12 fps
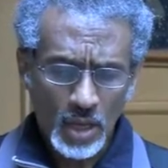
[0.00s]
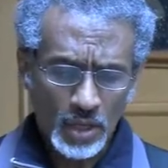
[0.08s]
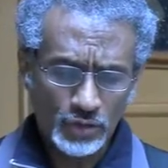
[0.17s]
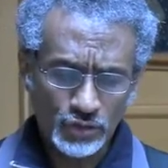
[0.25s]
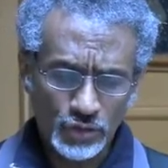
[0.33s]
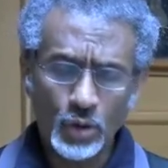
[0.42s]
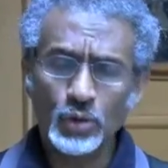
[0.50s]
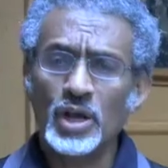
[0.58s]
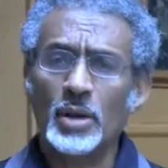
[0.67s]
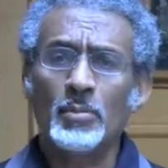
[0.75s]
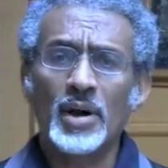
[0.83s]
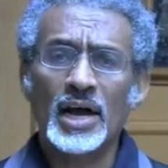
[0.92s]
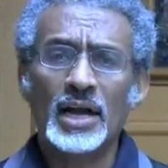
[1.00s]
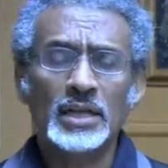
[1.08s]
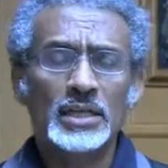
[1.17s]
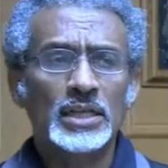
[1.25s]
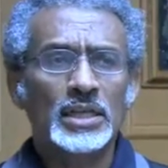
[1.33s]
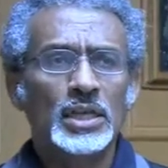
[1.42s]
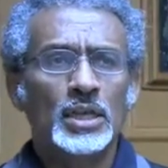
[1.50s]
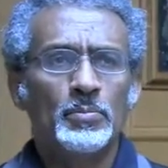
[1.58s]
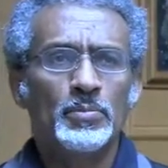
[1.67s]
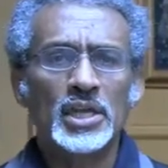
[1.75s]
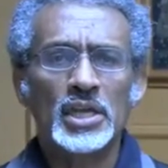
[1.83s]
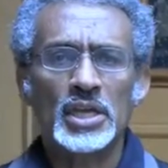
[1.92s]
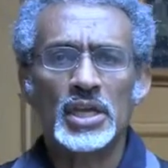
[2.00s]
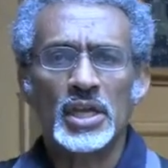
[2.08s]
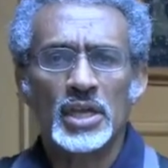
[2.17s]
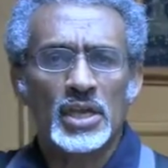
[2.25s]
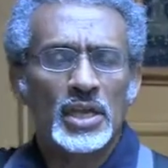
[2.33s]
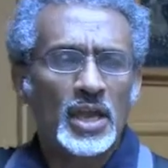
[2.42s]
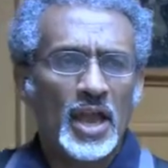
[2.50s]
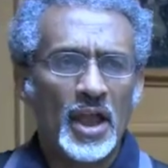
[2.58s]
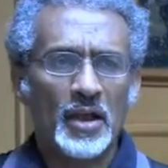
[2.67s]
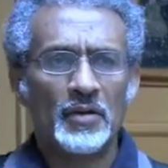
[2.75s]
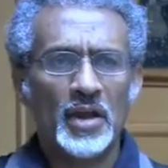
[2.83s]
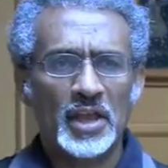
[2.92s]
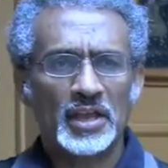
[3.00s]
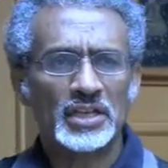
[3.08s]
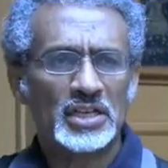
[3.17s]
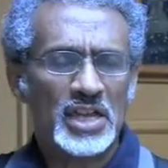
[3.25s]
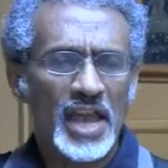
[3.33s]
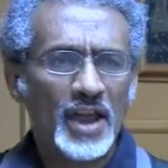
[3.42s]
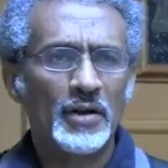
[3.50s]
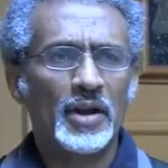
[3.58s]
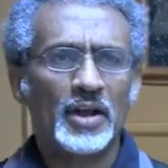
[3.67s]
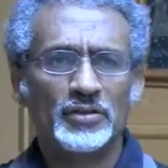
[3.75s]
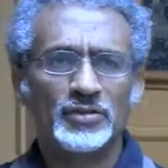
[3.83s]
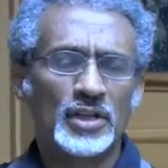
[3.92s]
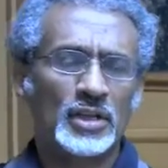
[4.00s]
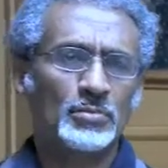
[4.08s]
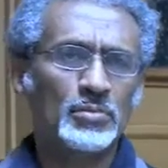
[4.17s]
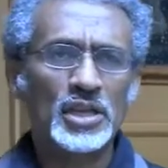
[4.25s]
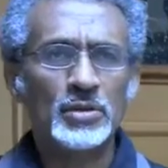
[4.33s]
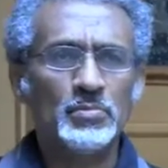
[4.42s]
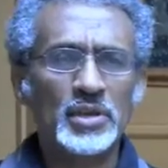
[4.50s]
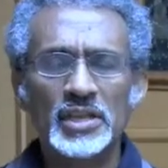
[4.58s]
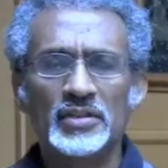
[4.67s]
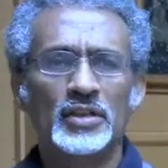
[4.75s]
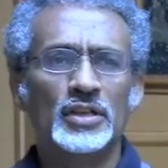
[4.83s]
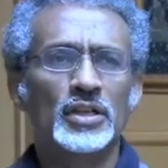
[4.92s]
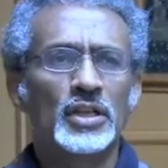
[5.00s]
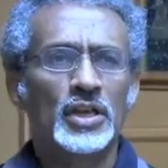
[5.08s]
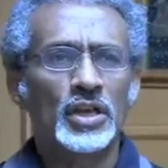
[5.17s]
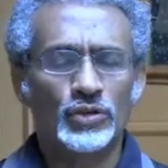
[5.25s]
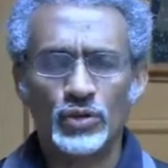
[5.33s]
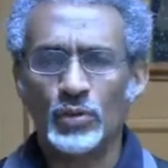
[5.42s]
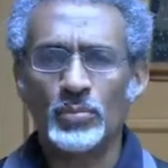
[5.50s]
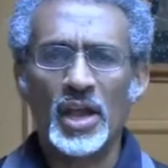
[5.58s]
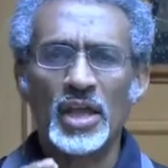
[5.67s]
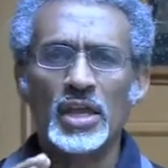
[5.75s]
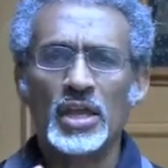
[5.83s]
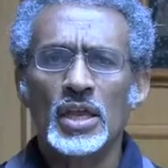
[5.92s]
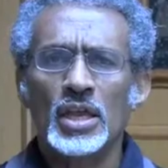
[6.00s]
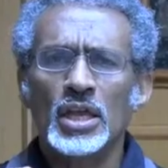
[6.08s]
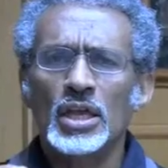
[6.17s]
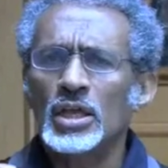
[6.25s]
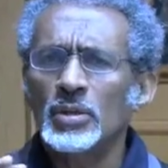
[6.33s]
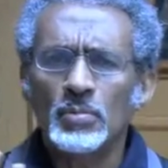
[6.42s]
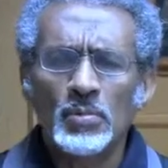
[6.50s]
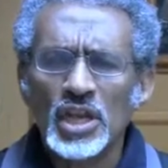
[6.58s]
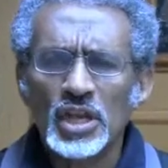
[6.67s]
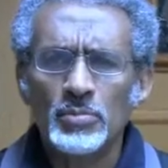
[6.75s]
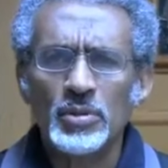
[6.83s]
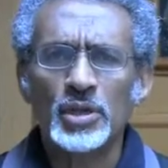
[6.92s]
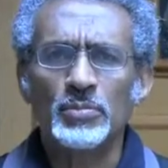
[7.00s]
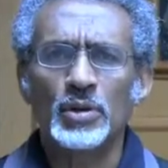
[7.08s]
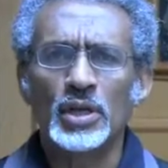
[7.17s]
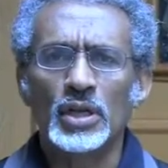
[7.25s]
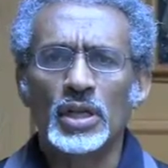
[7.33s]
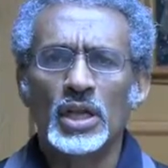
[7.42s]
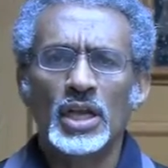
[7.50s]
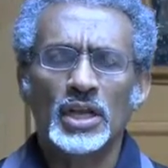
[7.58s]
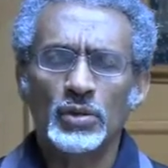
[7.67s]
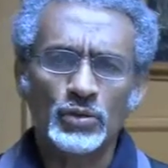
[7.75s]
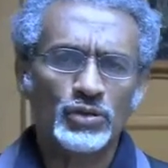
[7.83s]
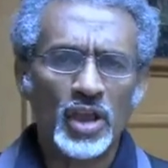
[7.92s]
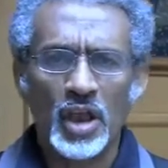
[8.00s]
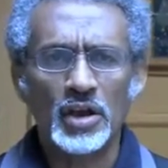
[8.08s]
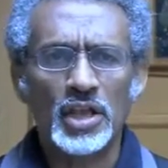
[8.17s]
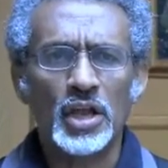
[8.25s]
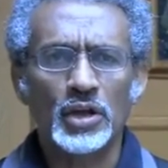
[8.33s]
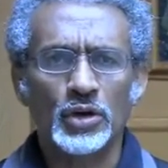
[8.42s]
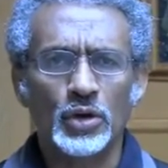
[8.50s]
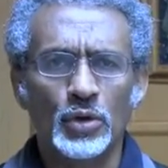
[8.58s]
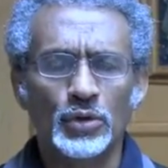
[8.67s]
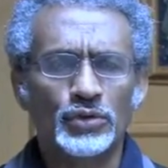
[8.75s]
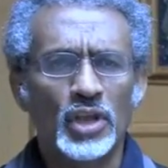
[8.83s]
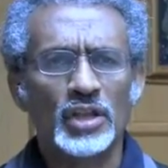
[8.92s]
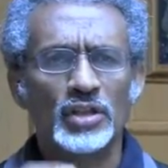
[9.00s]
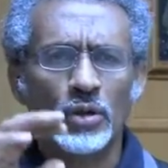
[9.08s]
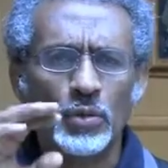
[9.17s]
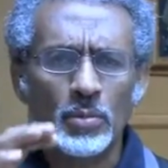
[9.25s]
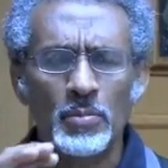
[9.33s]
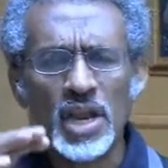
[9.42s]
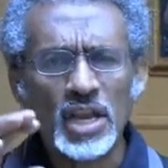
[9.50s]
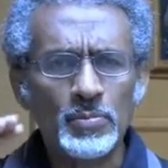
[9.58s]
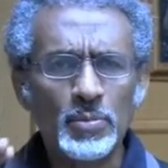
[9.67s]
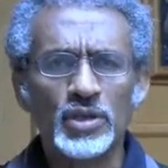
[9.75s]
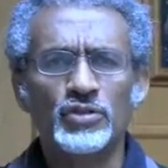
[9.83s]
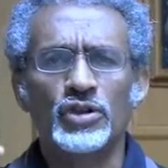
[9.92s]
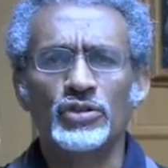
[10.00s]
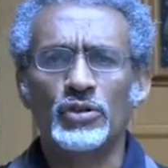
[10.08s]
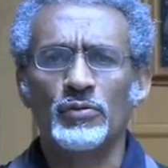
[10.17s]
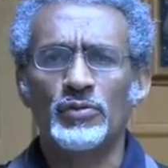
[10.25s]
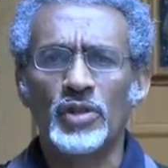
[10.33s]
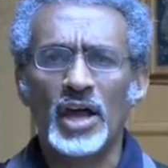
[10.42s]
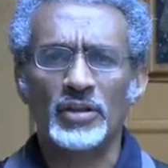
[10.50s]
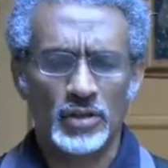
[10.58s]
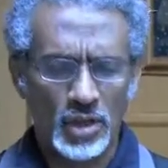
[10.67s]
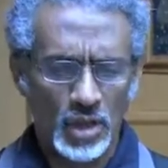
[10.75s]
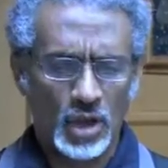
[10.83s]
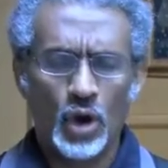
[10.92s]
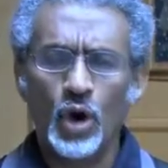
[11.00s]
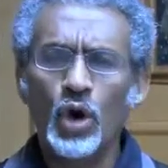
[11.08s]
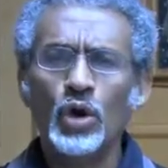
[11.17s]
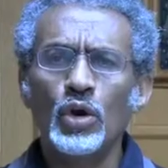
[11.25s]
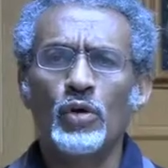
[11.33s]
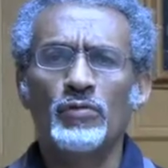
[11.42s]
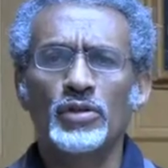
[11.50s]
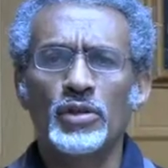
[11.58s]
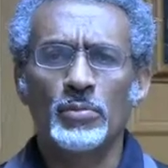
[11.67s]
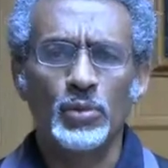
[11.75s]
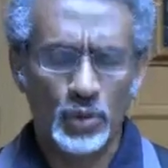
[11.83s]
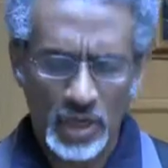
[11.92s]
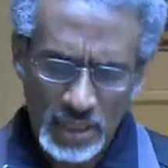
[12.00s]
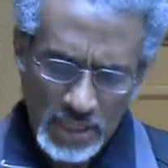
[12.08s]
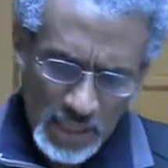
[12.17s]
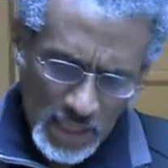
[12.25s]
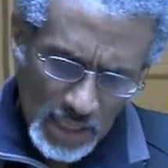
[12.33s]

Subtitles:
it showed a man being harangued and harassed and being beaten and so on by many people, and he was carrying a cross, and there were many pictures of that all over the book. And